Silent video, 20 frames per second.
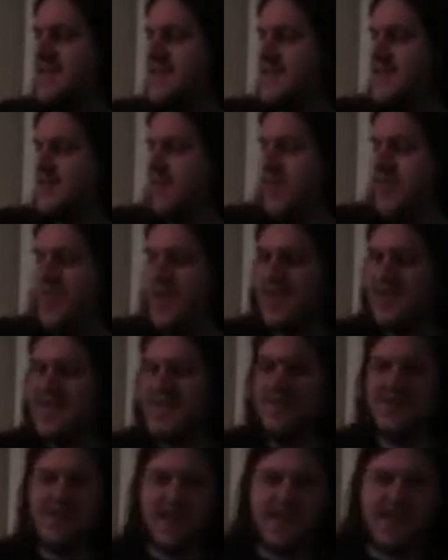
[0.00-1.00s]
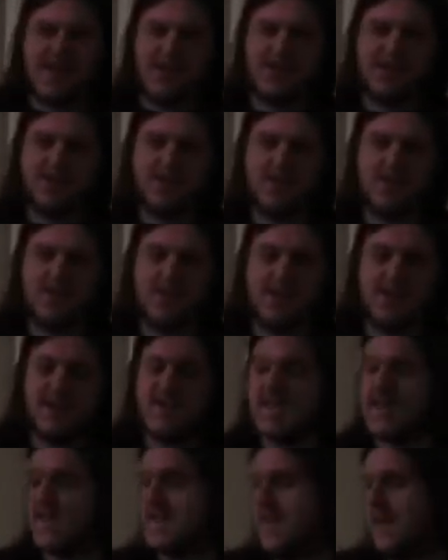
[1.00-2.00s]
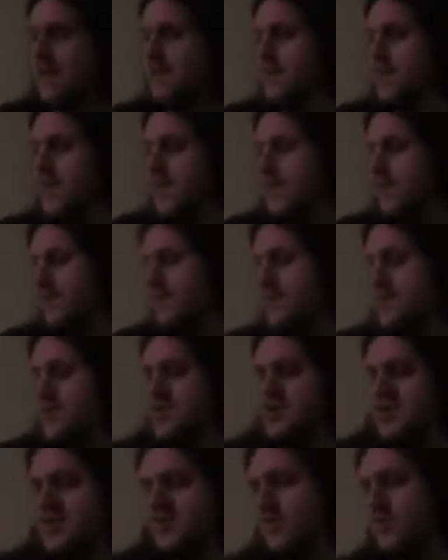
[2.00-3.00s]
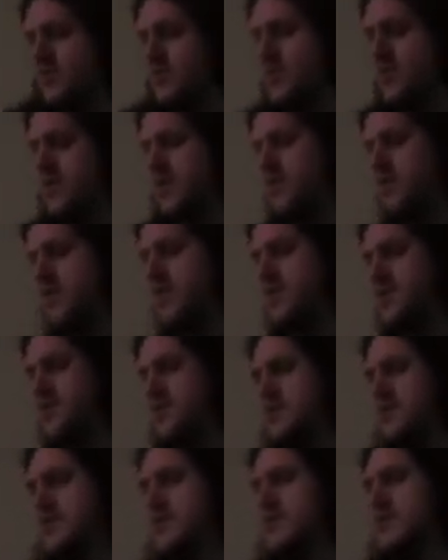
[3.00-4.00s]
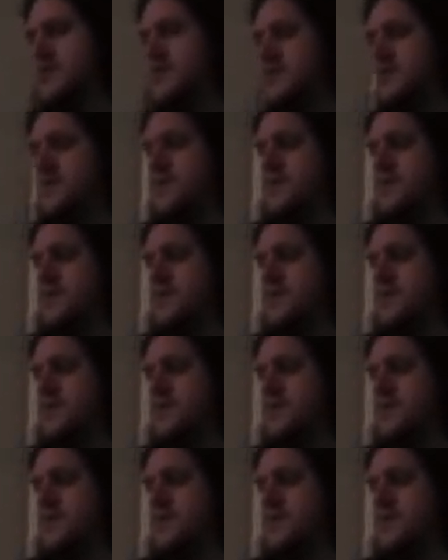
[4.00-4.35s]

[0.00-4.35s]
with the 11/8 going through it. We're going to take that beat, which just for a quick refresher is...